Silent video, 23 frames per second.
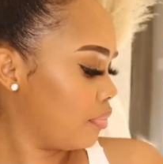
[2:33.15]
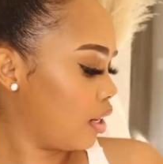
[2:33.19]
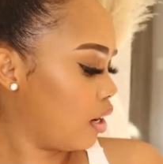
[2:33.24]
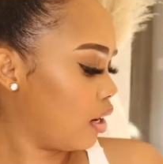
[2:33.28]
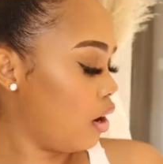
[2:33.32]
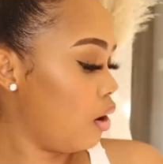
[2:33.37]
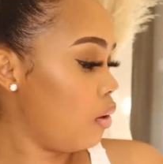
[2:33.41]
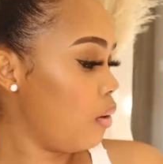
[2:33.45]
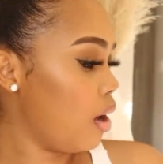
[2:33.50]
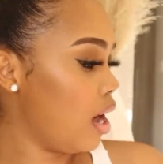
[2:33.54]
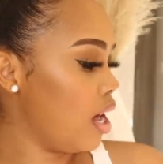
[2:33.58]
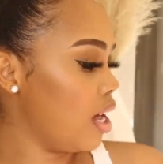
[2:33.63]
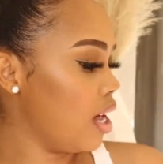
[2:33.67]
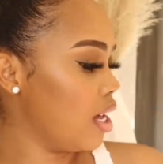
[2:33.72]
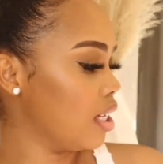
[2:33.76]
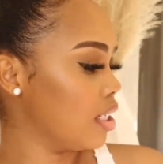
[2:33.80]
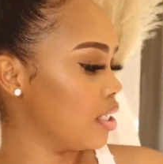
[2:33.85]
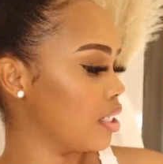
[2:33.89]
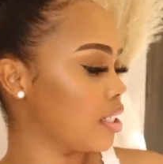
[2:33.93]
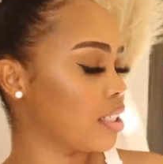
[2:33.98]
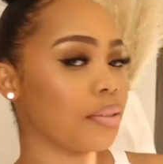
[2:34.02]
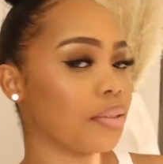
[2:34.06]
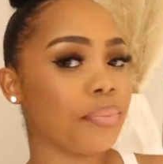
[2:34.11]
Go
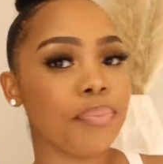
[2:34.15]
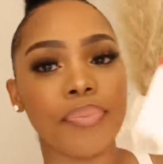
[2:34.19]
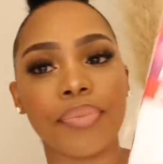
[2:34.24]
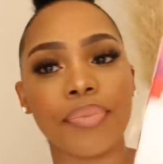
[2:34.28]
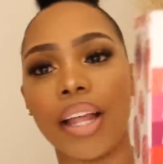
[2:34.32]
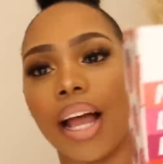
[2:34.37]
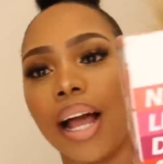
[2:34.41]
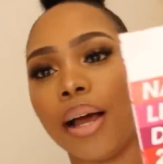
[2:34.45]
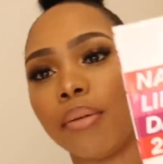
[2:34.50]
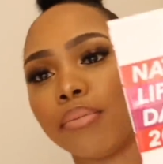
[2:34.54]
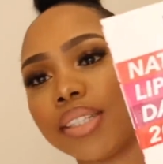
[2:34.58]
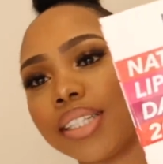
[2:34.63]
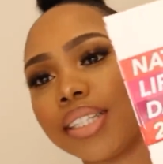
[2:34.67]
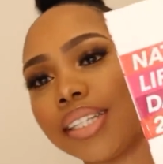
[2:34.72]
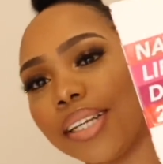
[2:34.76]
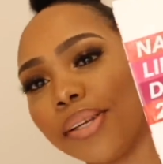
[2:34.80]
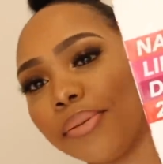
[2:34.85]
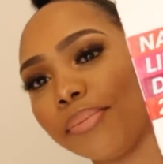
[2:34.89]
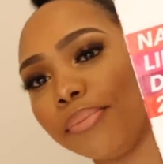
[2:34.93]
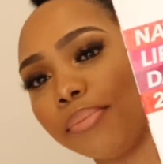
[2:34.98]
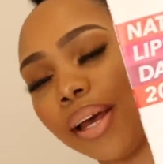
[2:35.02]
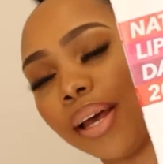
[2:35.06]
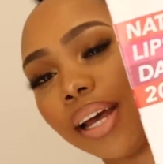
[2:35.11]
us. I'm
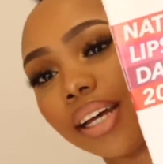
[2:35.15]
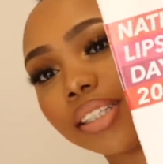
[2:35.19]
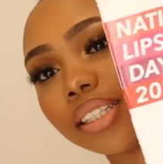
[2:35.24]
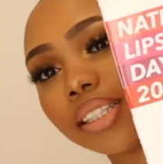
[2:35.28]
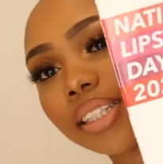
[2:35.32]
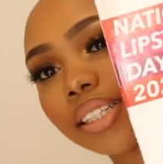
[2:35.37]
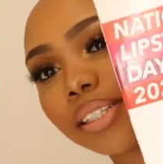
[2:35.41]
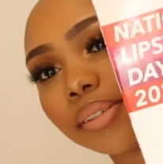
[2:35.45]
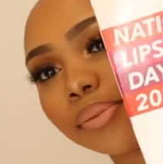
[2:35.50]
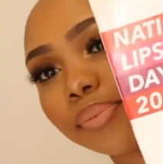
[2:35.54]
Team Matt.